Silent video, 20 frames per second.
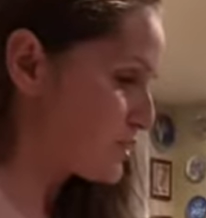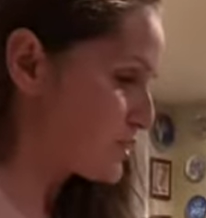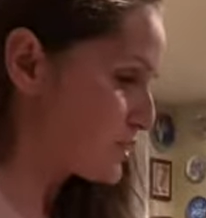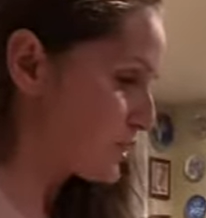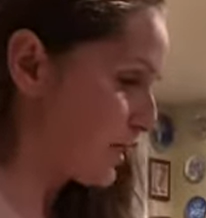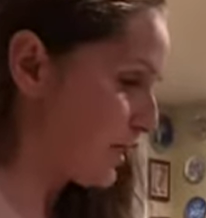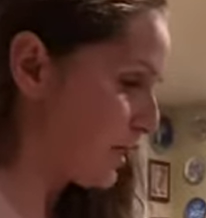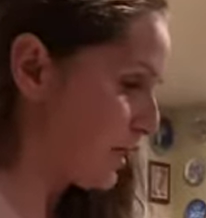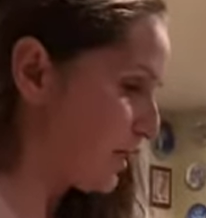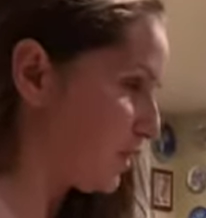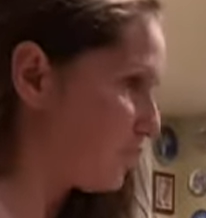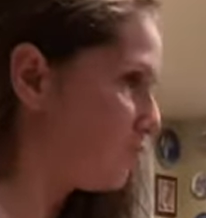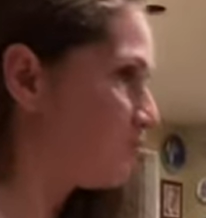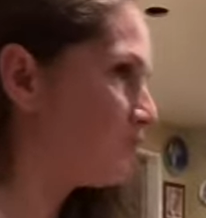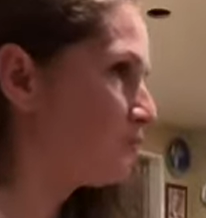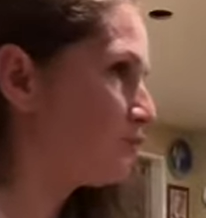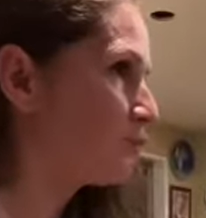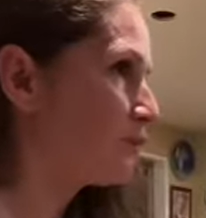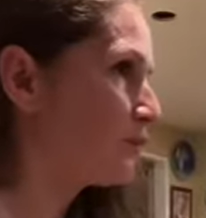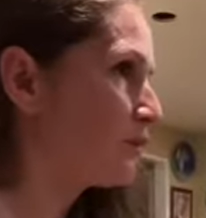a,
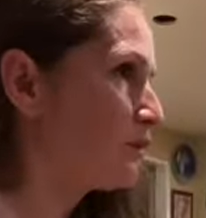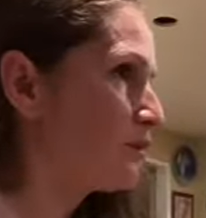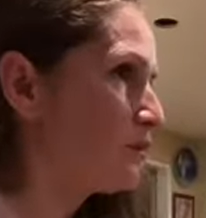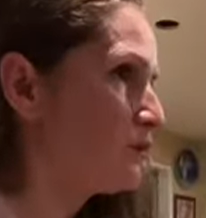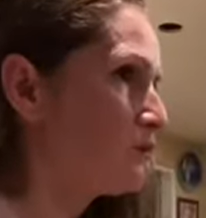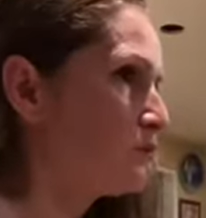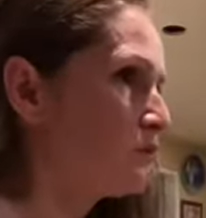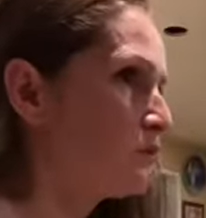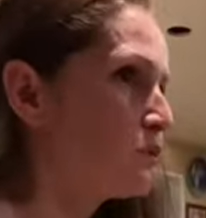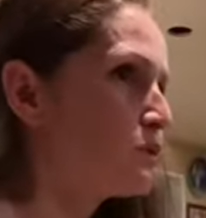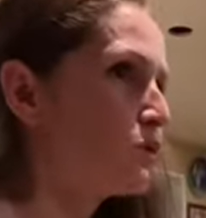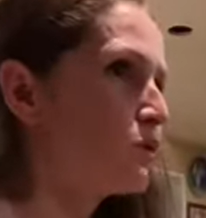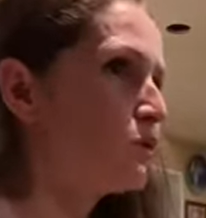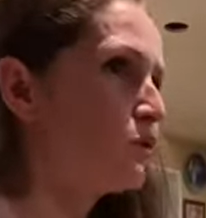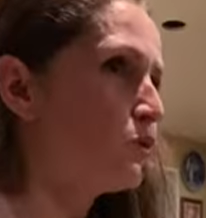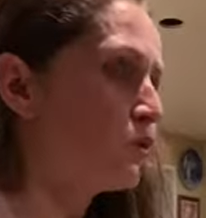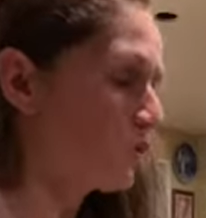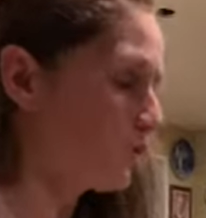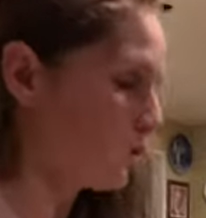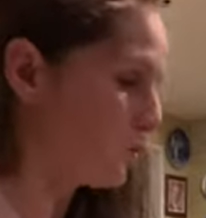what would you
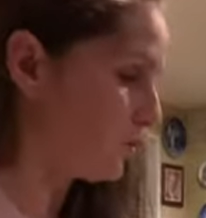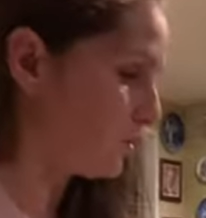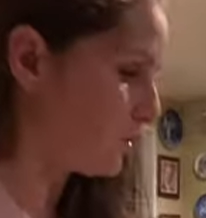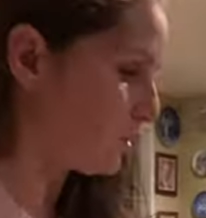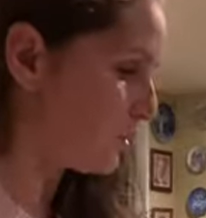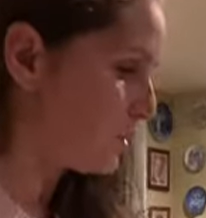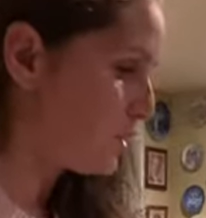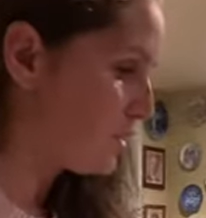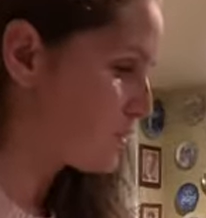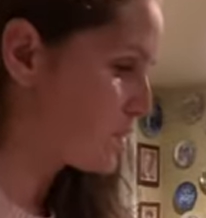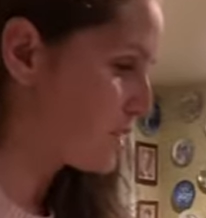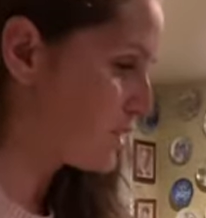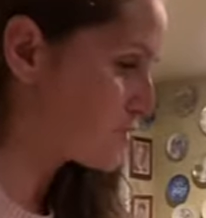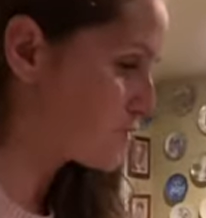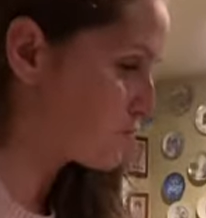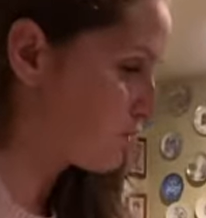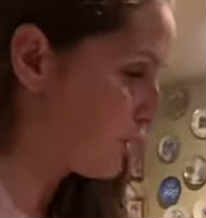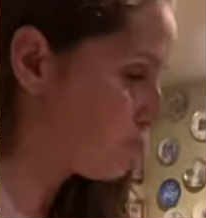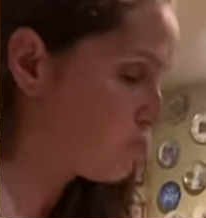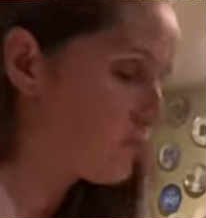call her? She has
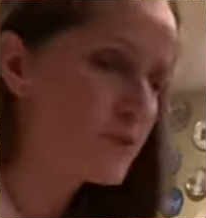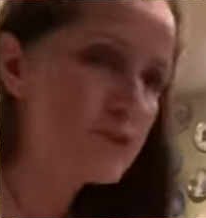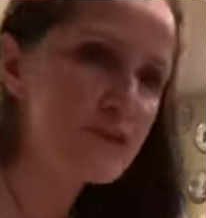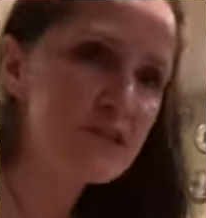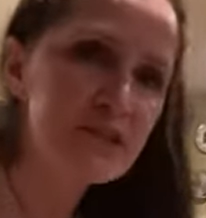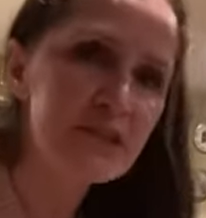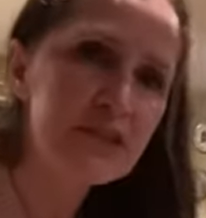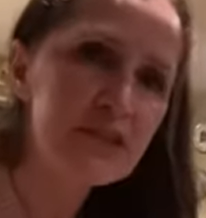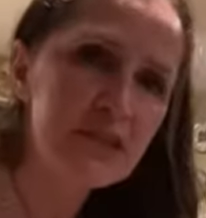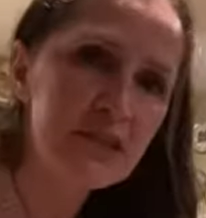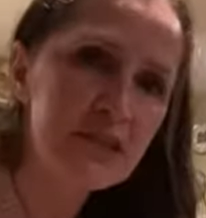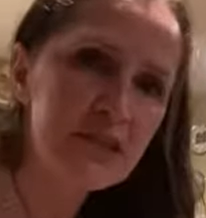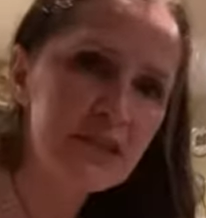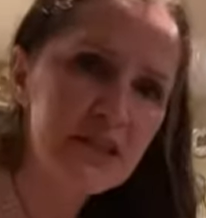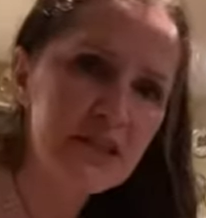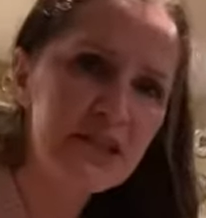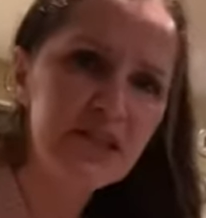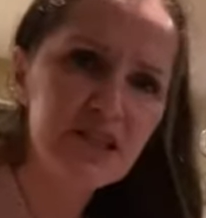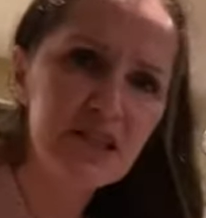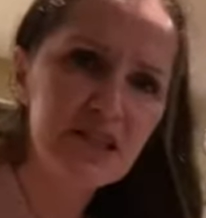her own business,
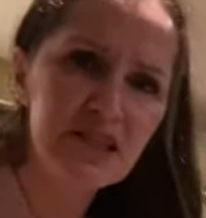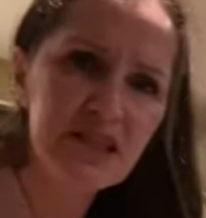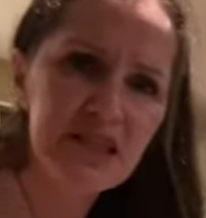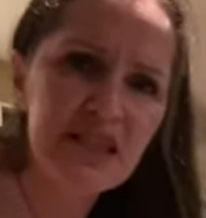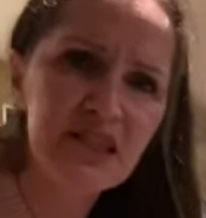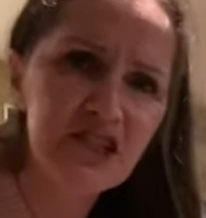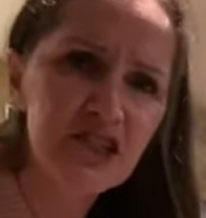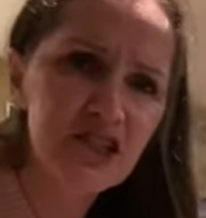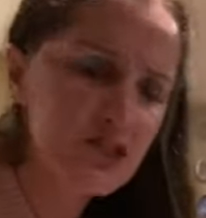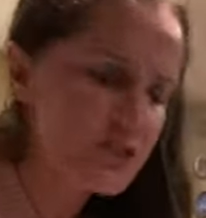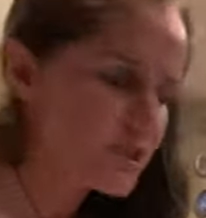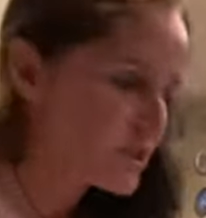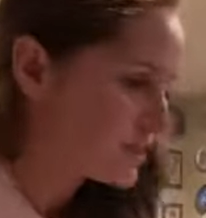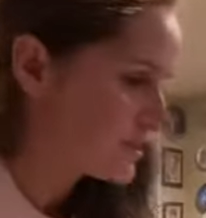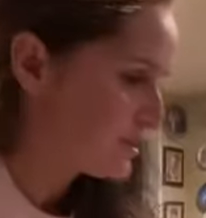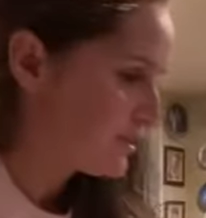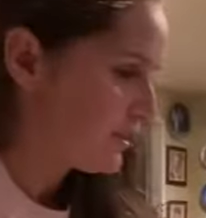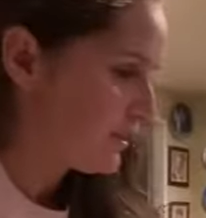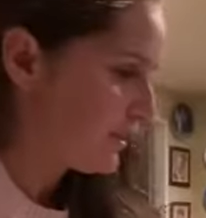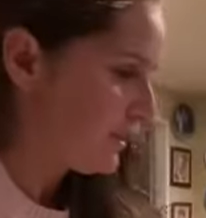teaching teachers,
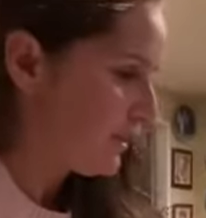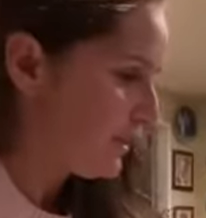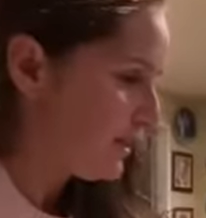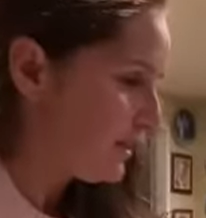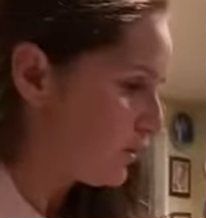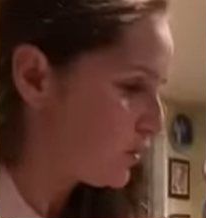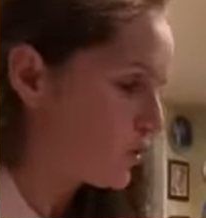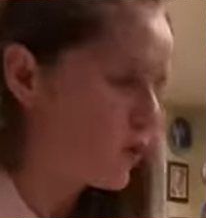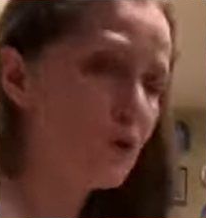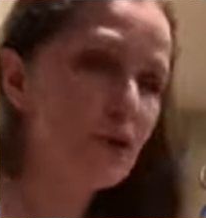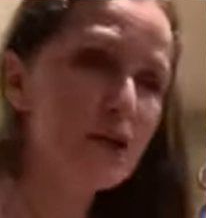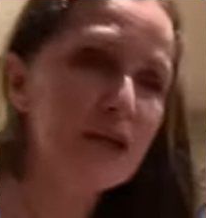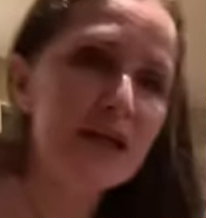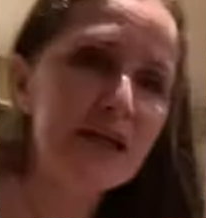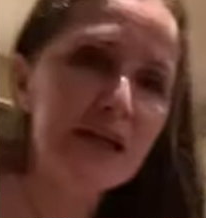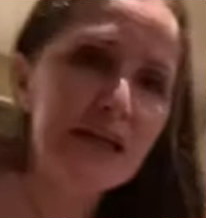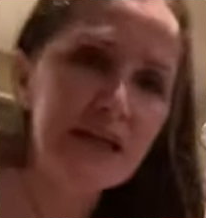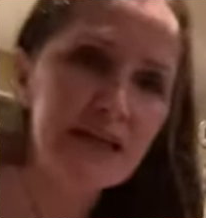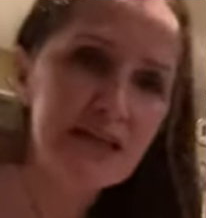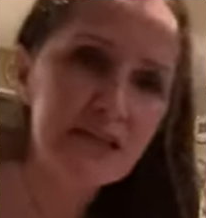learning
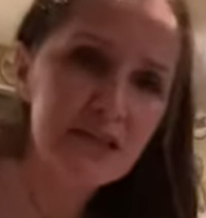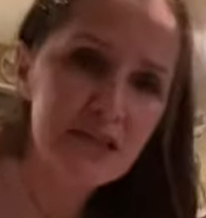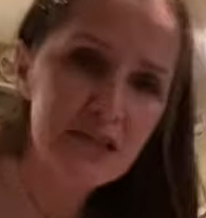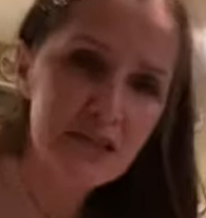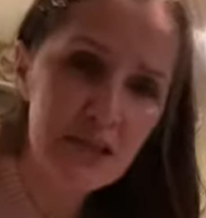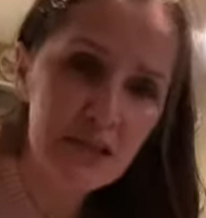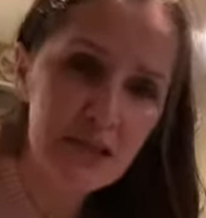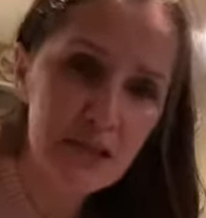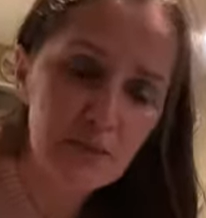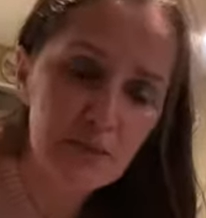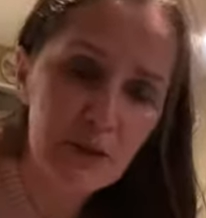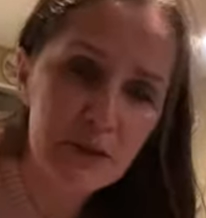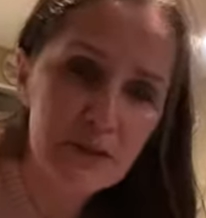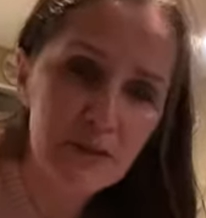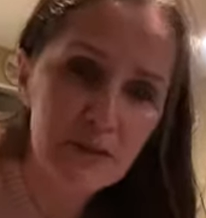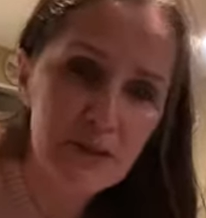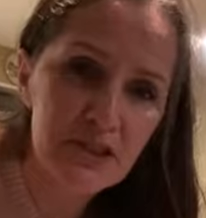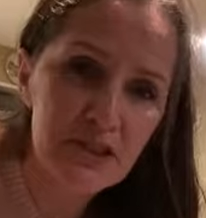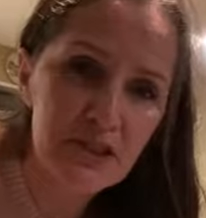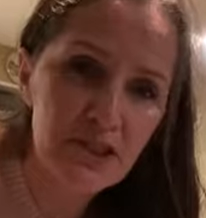leaders. That's a
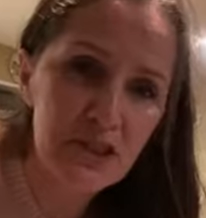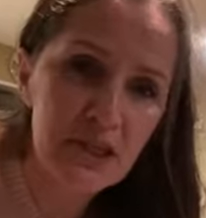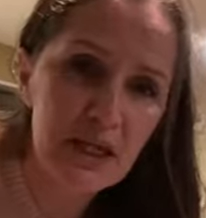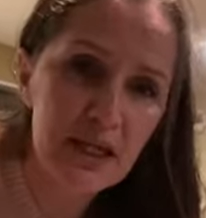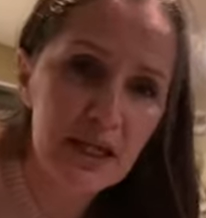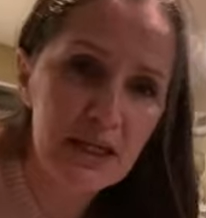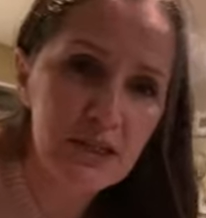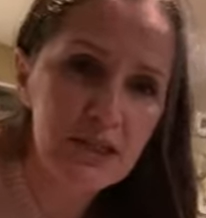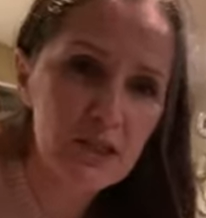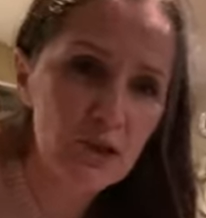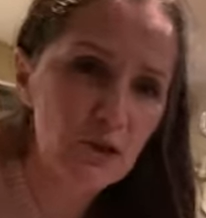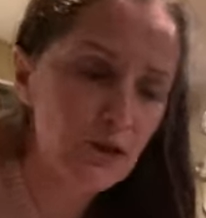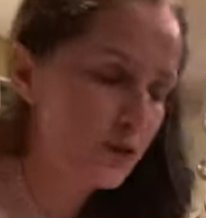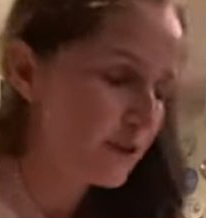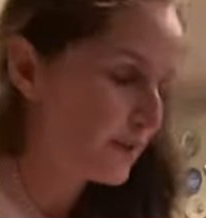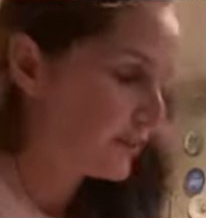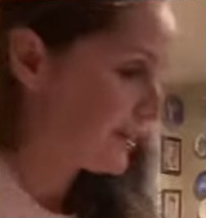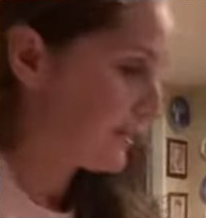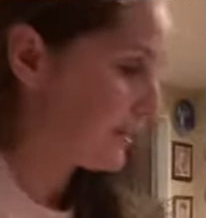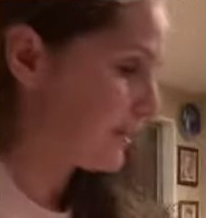business she has,
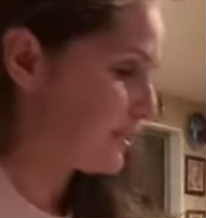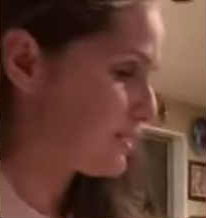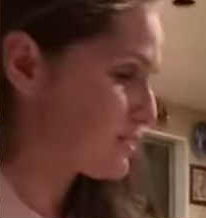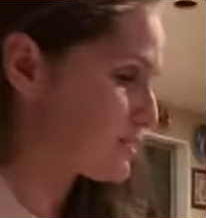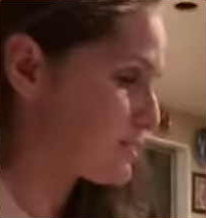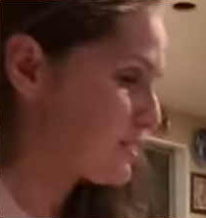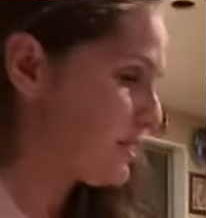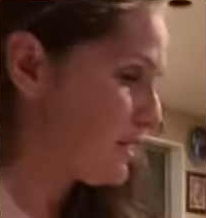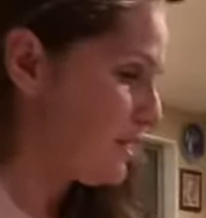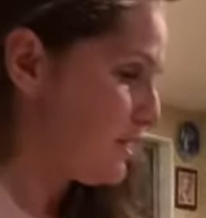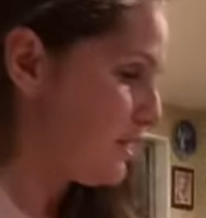learning leaders.